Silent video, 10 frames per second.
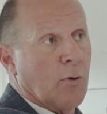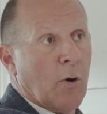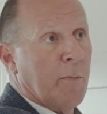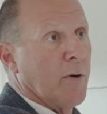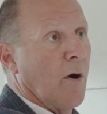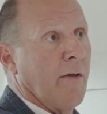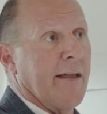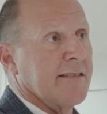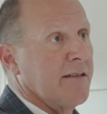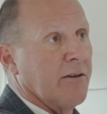door opener, all
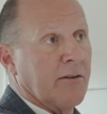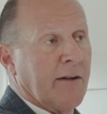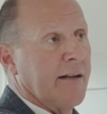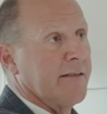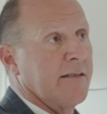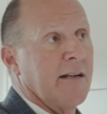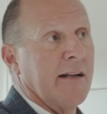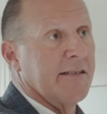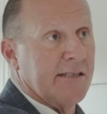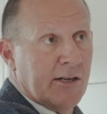that still is,
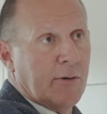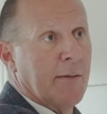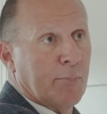is still in